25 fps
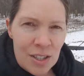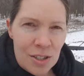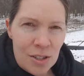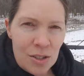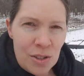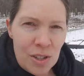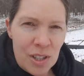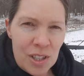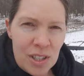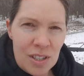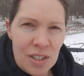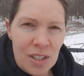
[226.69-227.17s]

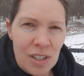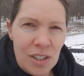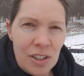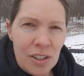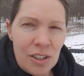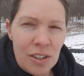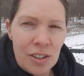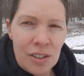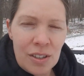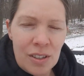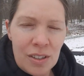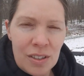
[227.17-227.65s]
So this
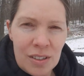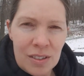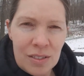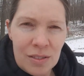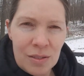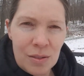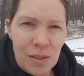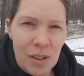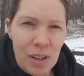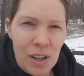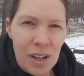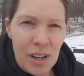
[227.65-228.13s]
year,
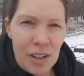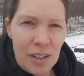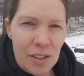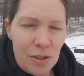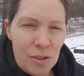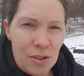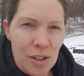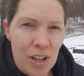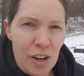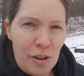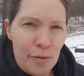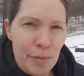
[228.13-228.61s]
I know
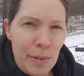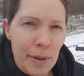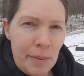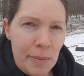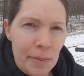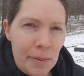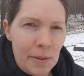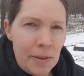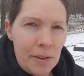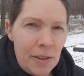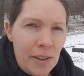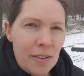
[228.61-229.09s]
a lot of
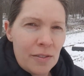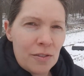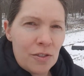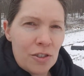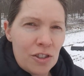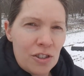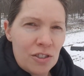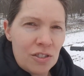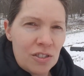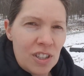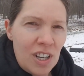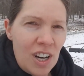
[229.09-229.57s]
people have
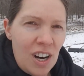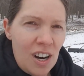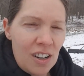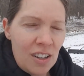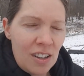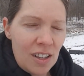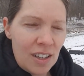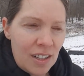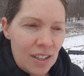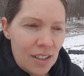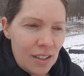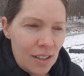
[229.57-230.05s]
grown
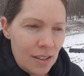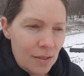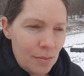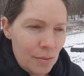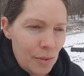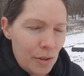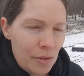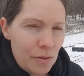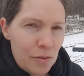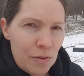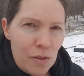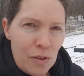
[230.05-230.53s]
garlic
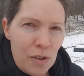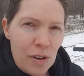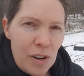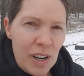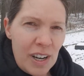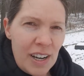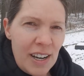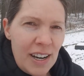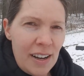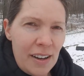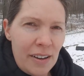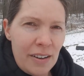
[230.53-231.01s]
before
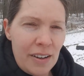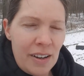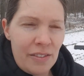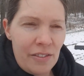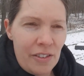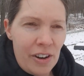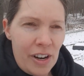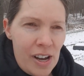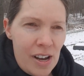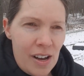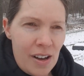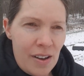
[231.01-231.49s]
and I
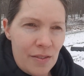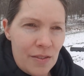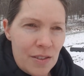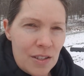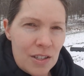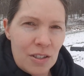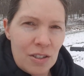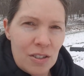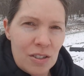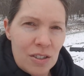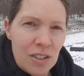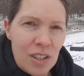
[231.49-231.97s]
never have,
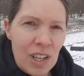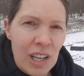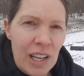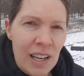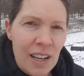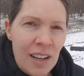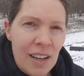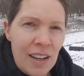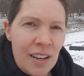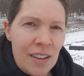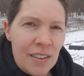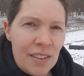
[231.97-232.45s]
so
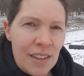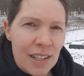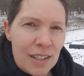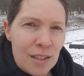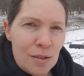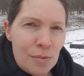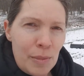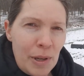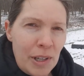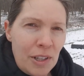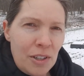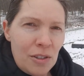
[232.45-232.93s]

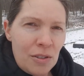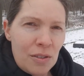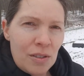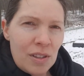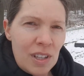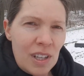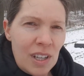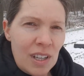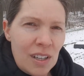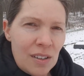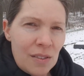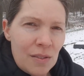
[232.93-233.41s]
that's my new
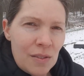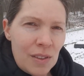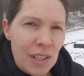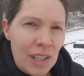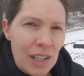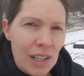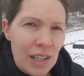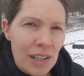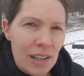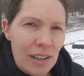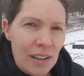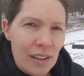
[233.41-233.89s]
thing of the
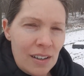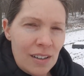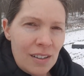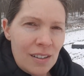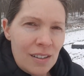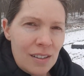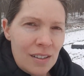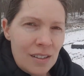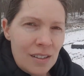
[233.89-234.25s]
year.